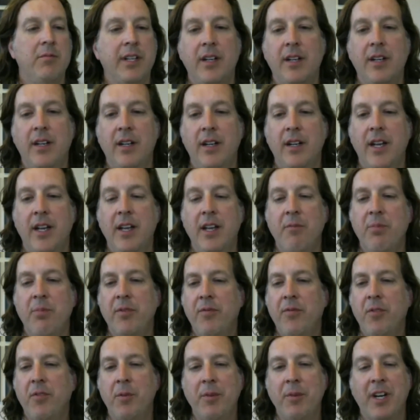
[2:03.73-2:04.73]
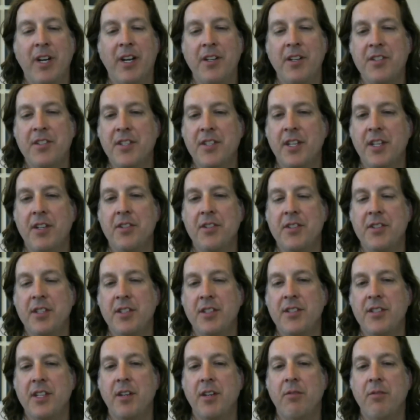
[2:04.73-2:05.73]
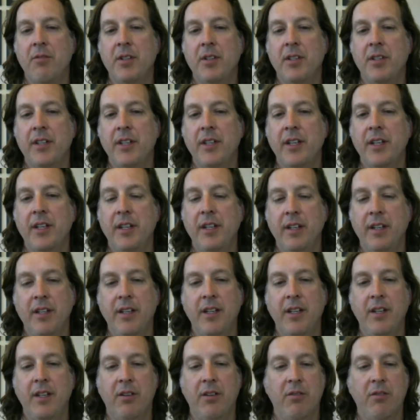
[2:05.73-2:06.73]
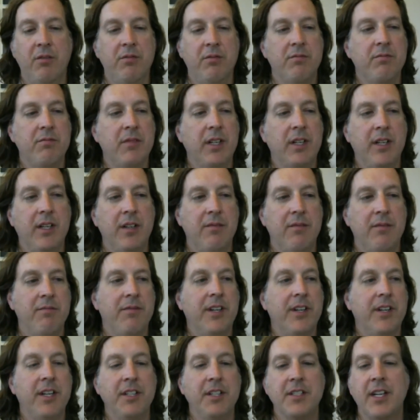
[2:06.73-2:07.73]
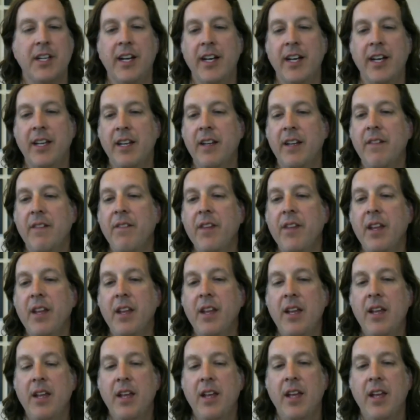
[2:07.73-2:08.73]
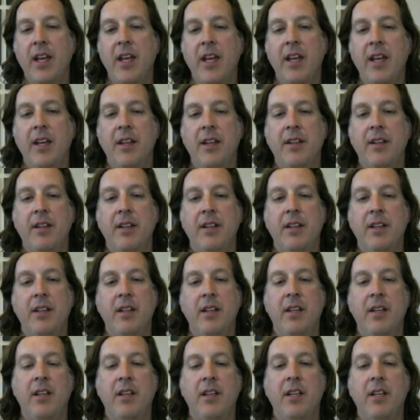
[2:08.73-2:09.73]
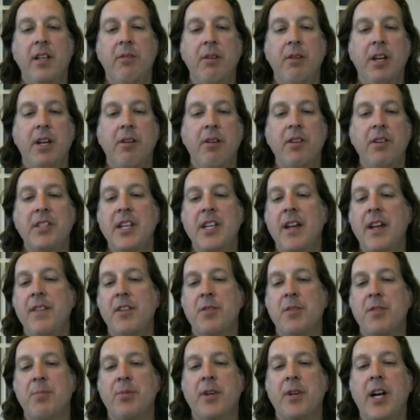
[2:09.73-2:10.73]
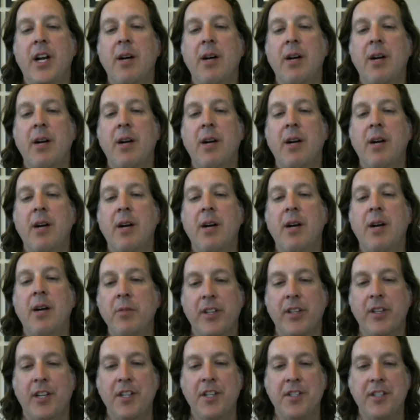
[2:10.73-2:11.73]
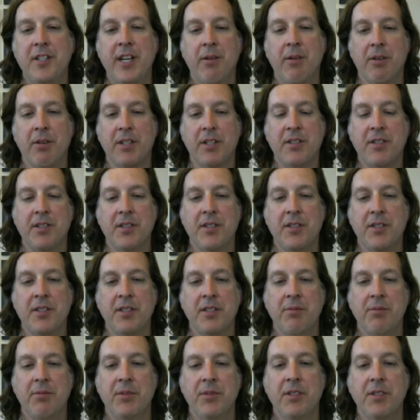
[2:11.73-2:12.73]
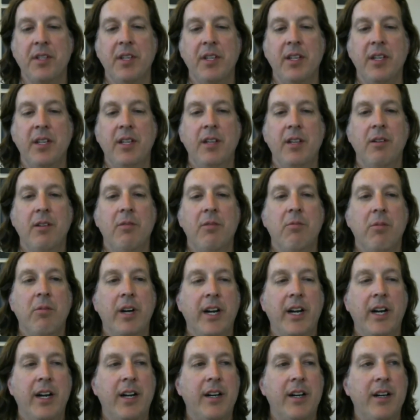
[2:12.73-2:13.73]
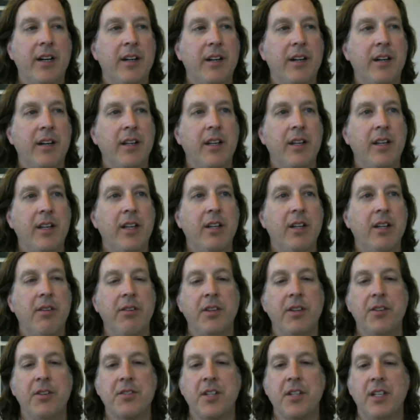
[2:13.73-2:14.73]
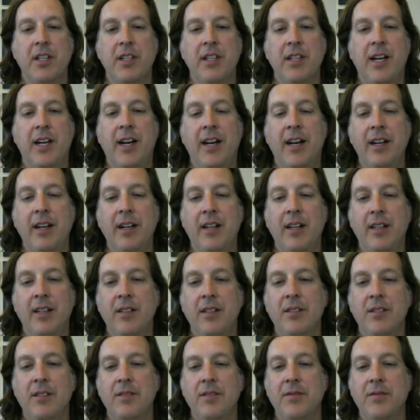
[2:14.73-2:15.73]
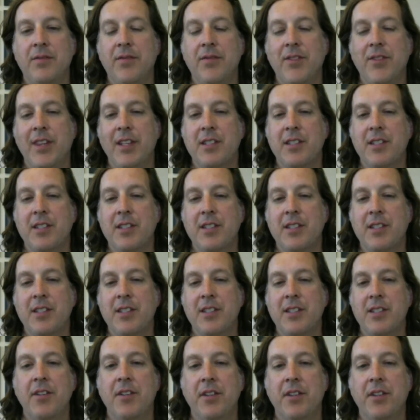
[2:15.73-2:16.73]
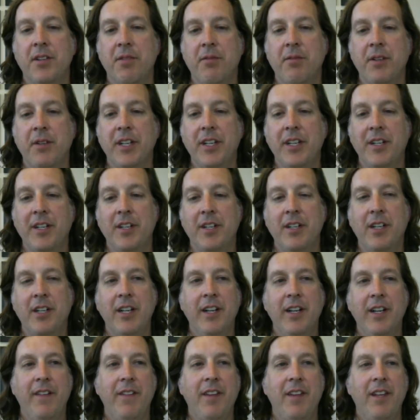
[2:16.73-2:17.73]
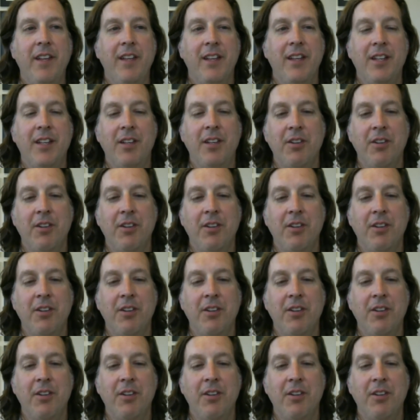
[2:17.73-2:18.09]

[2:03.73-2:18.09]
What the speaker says: big, and performing arts centers, things that are really, very tight. And, we always had this problem with the large network systems where, there's a lot of things left onto the reader.